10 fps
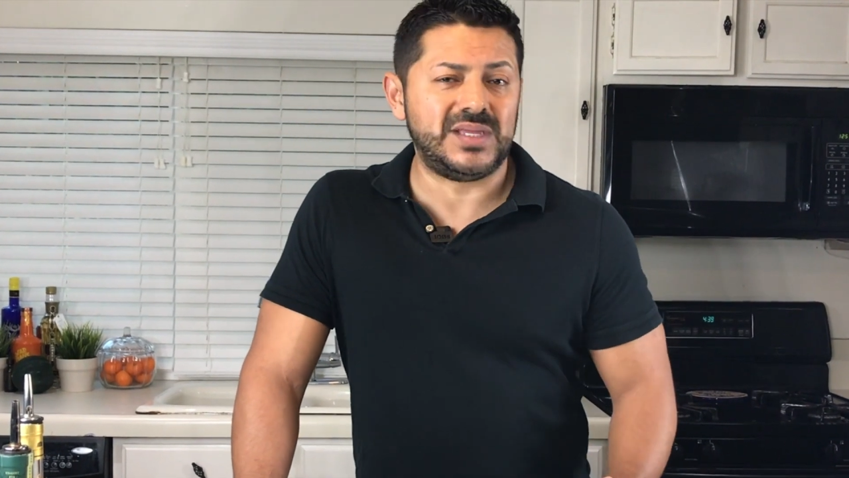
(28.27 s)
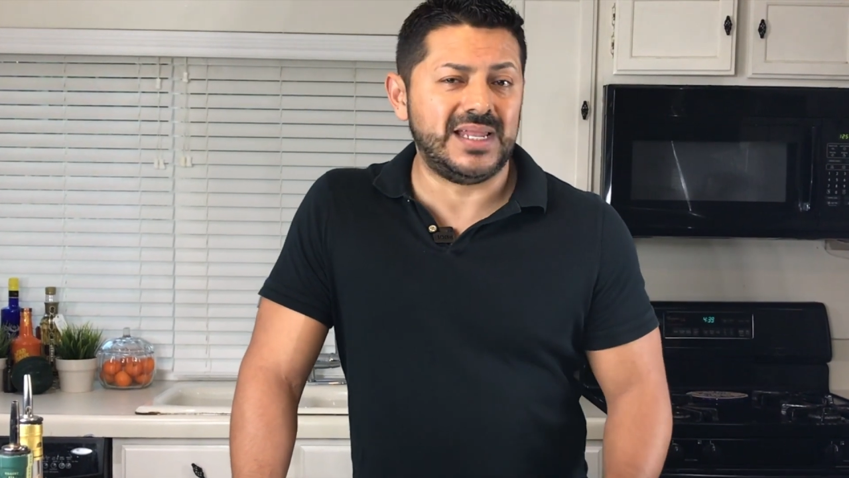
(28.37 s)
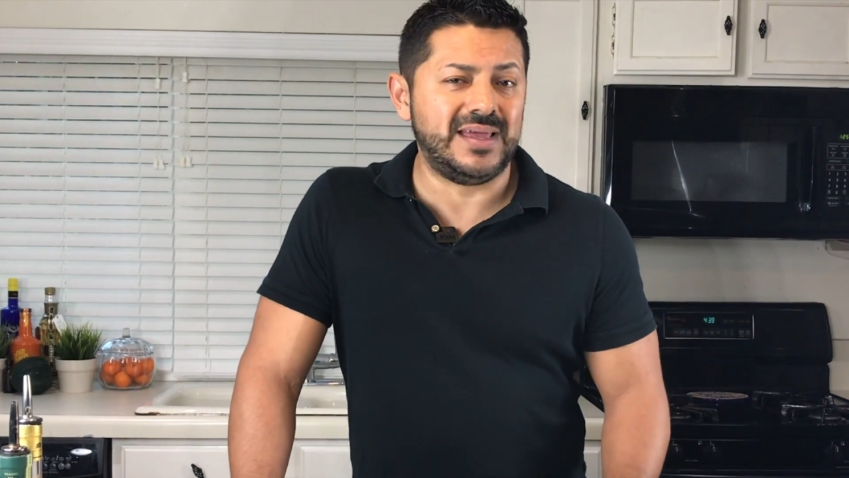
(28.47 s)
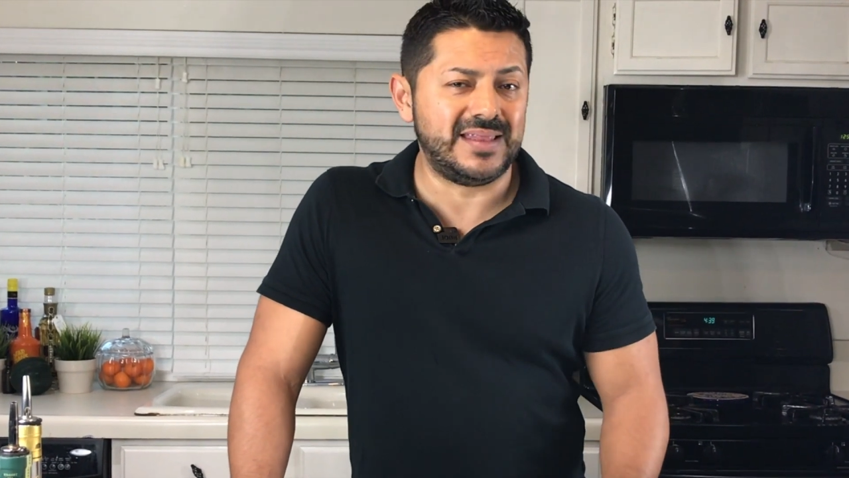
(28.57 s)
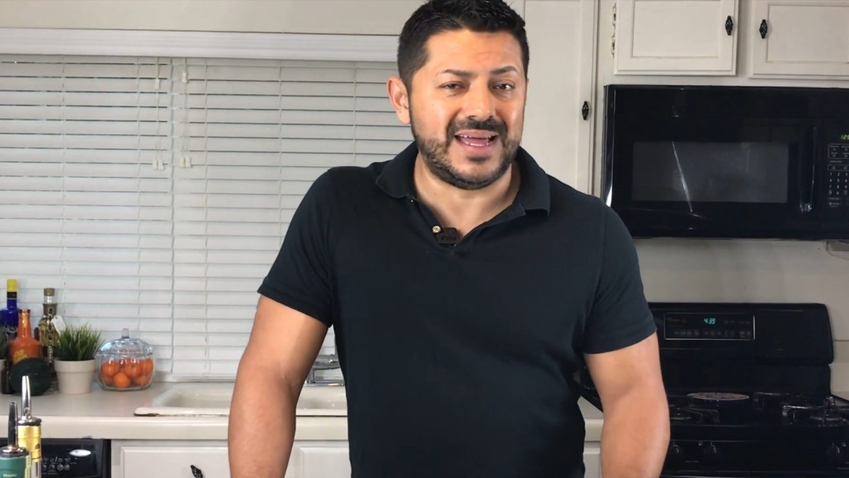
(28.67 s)

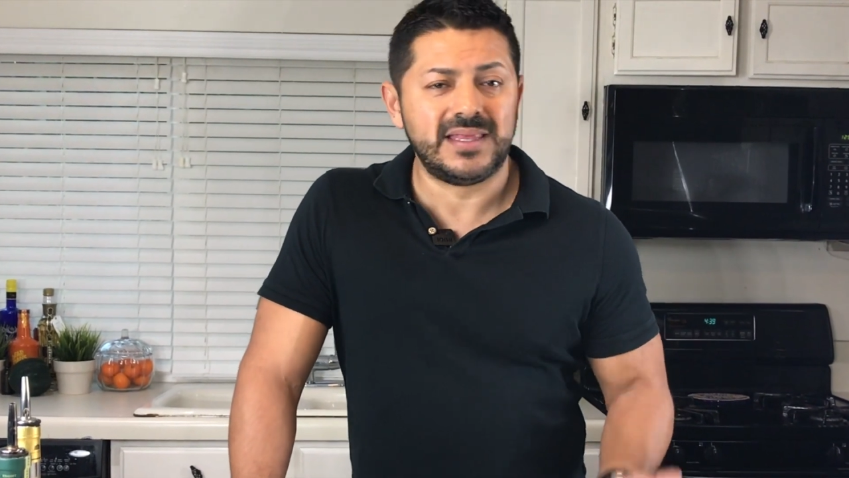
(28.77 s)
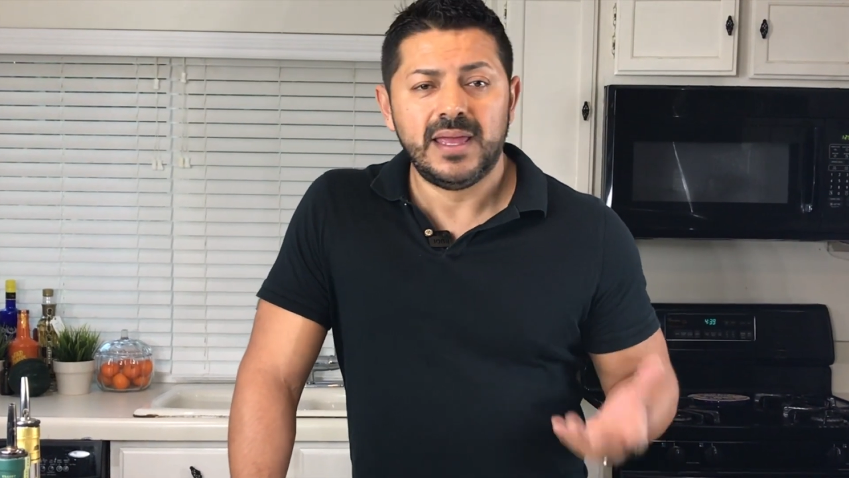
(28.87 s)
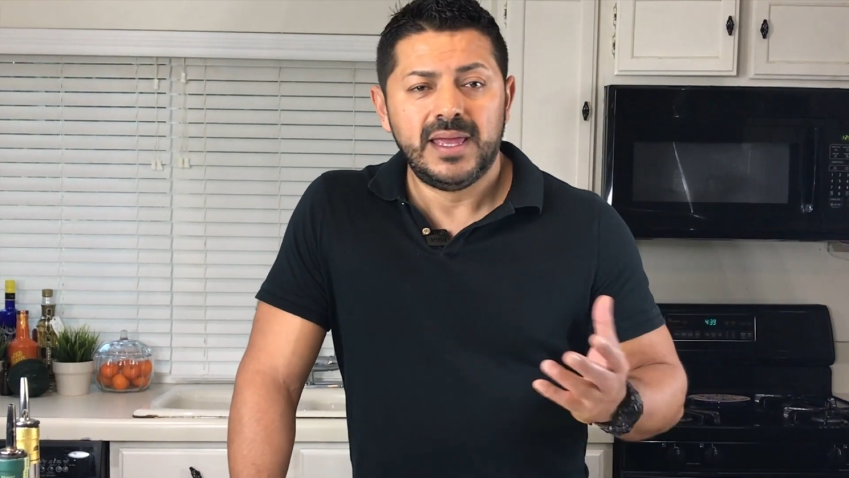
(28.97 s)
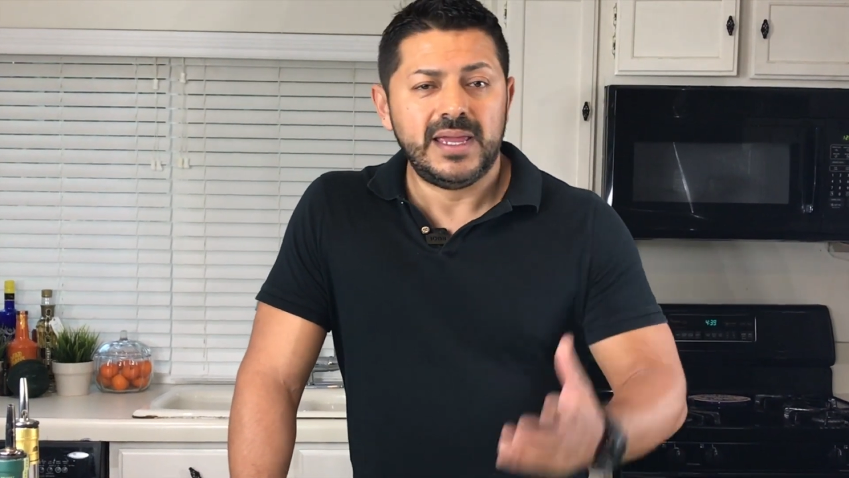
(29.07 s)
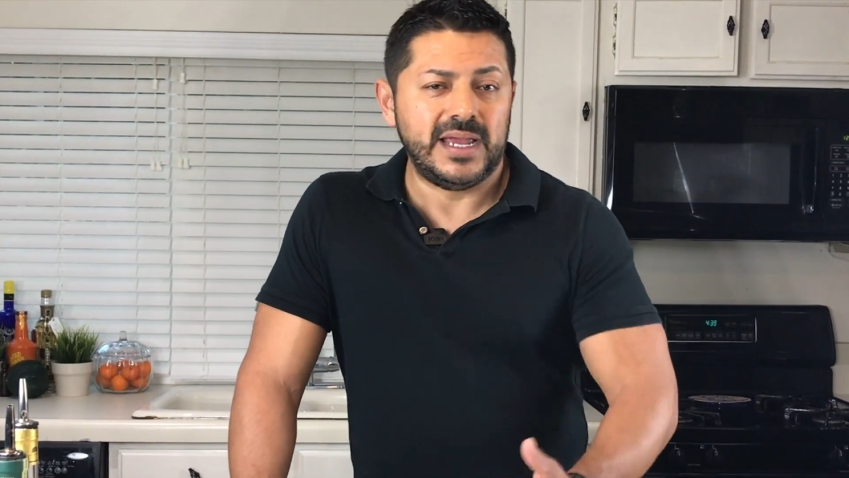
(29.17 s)
like that
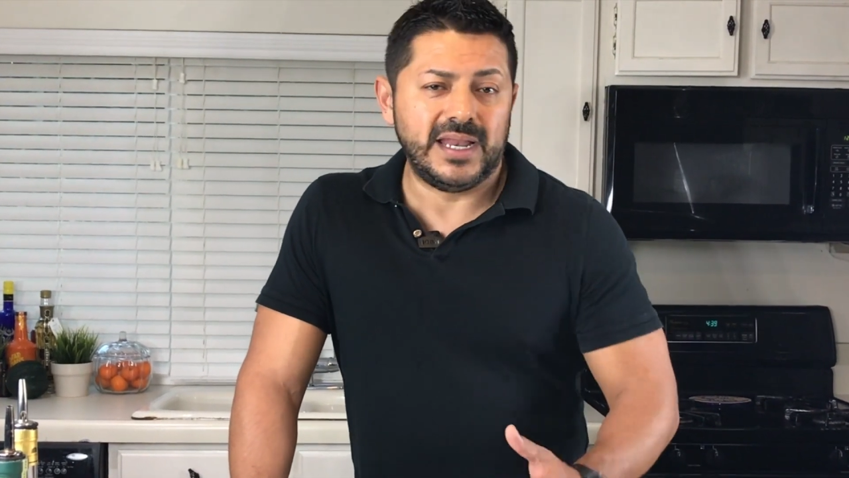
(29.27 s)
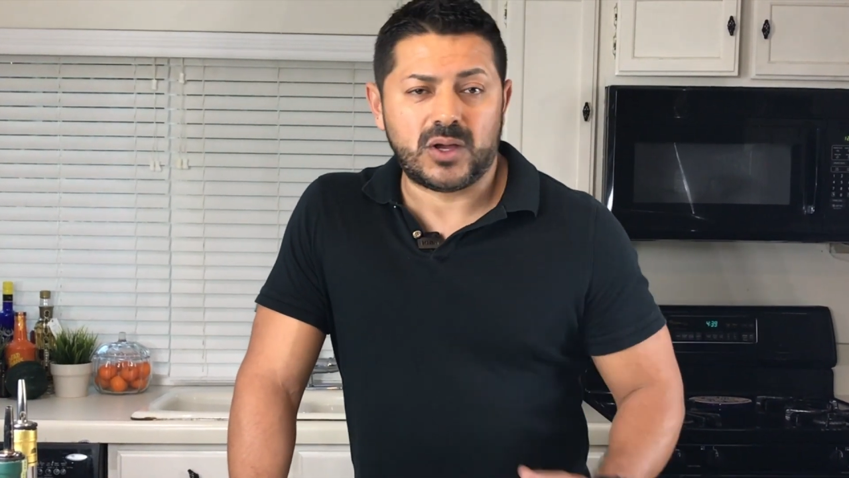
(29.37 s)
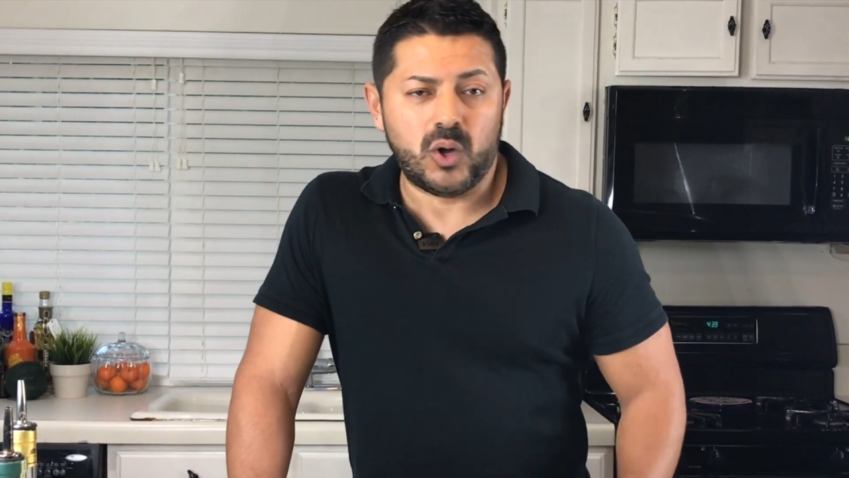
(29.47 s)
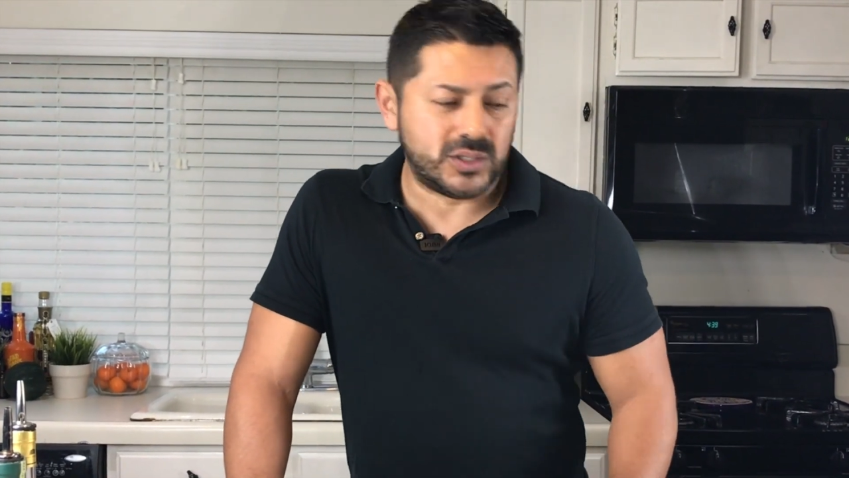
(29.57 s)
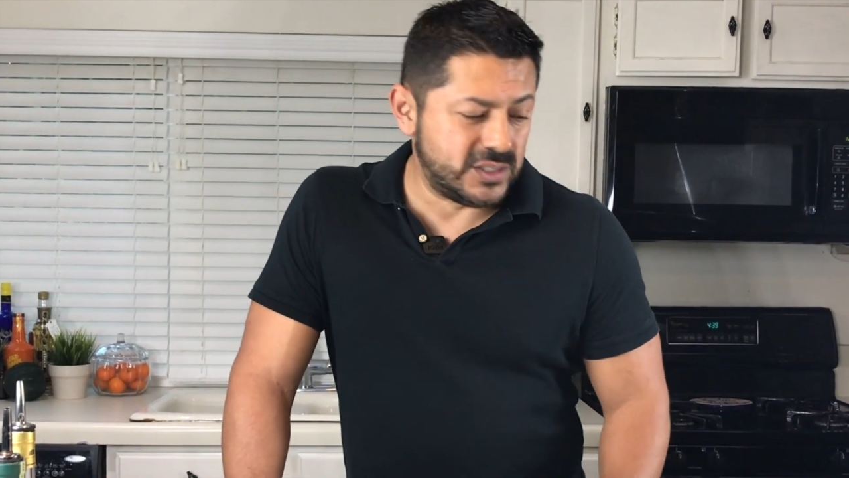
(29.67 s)
in a
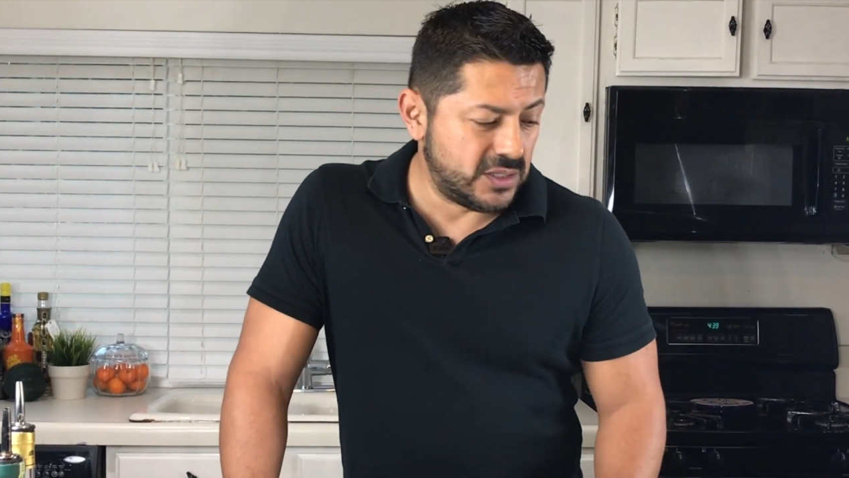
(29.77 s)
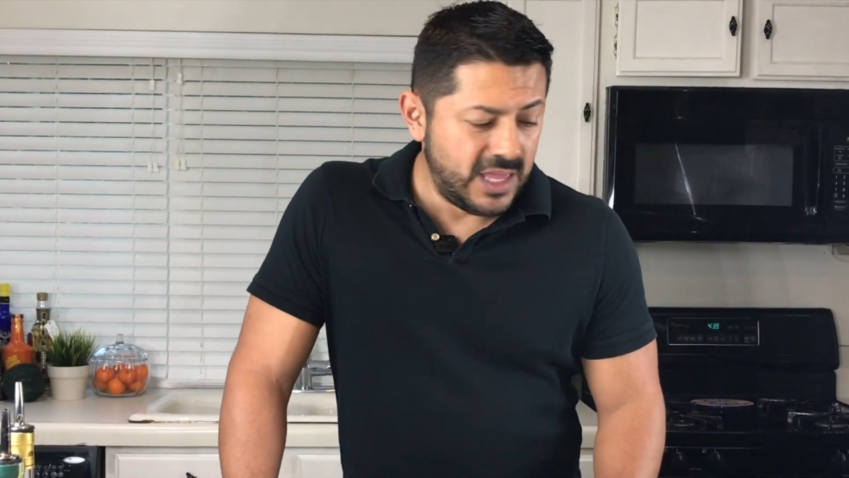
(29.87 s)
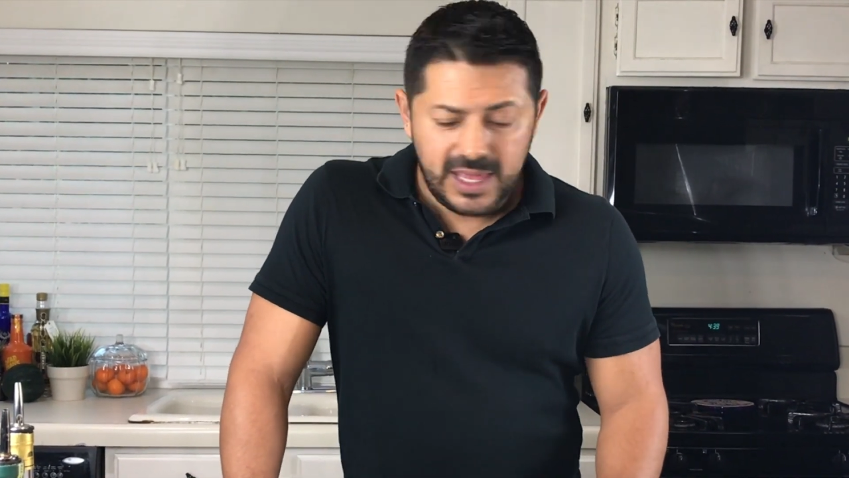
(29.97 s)
cocktail.